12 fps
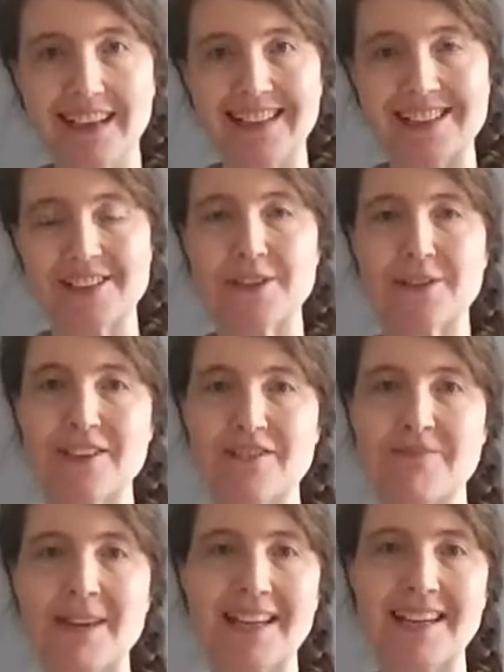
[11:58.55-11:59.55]
And so
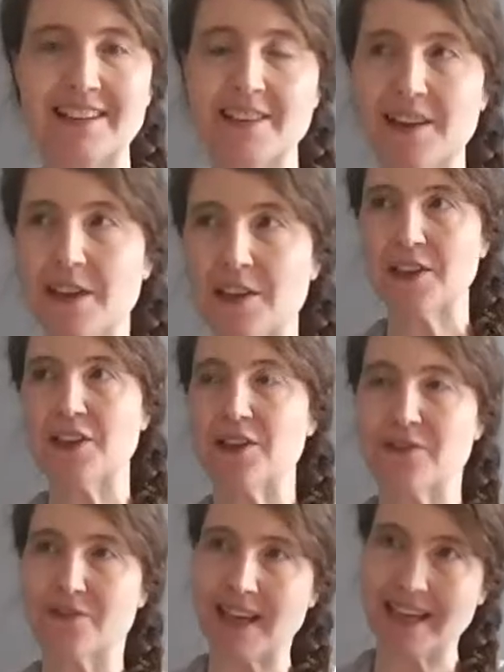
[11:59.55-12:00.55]
they've made, you
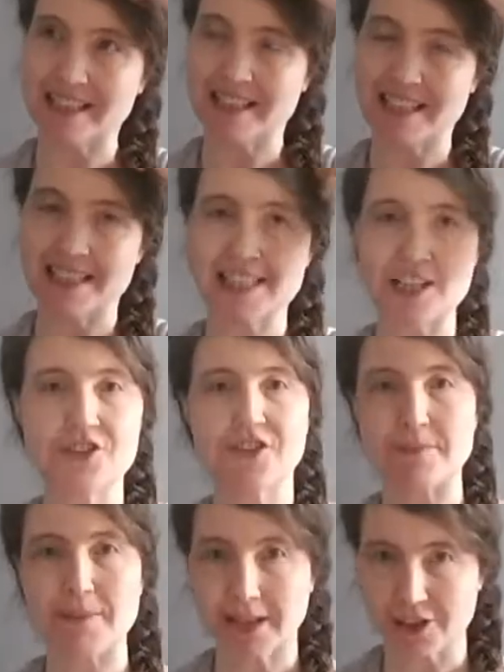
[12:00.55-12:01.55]
know, 18th
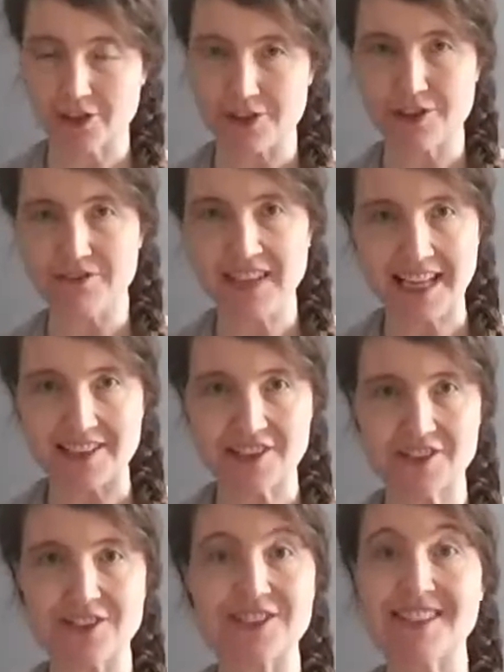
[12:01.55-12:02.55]
century pictures of
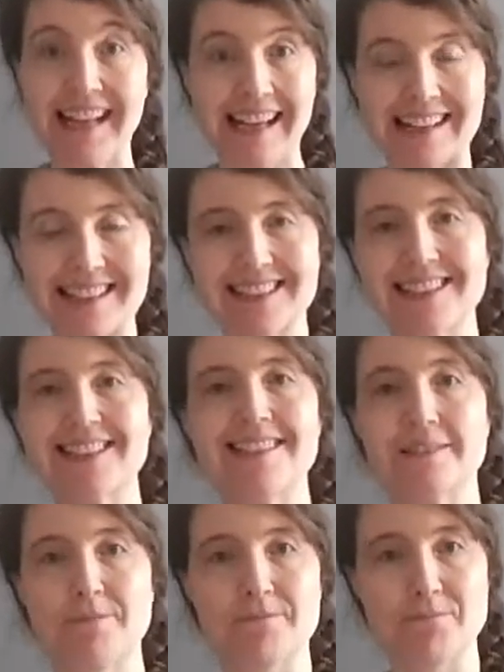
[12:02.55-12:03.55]
dancers
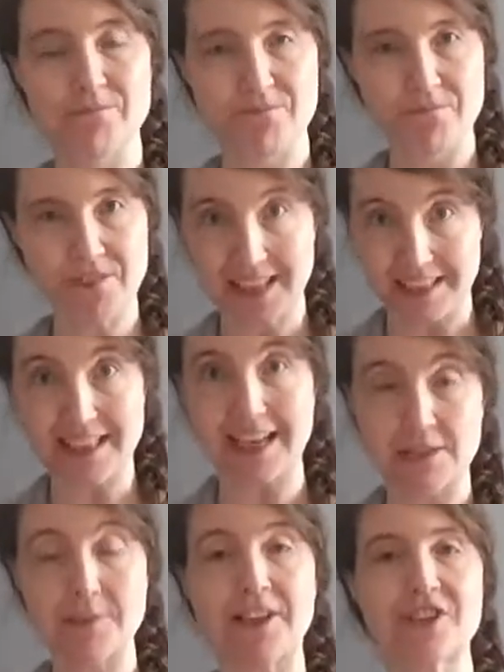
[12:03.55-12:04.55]
dance, the
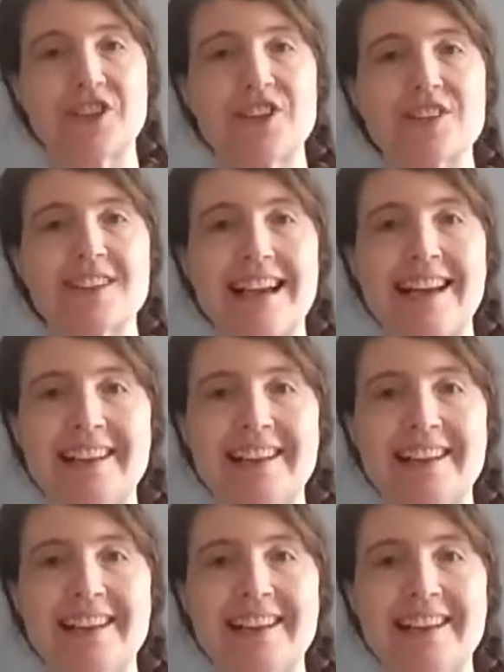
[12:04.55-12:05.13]
exact pictures.